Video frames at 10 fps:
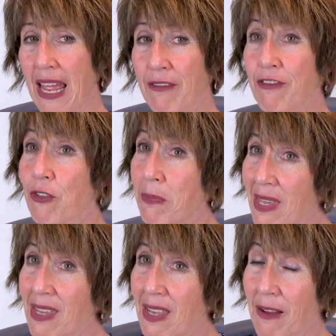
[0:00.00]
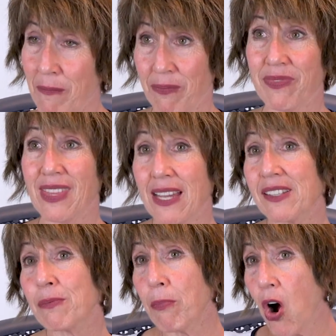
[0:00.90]
And for me,
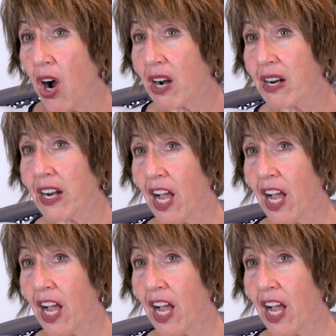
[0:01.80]
that's part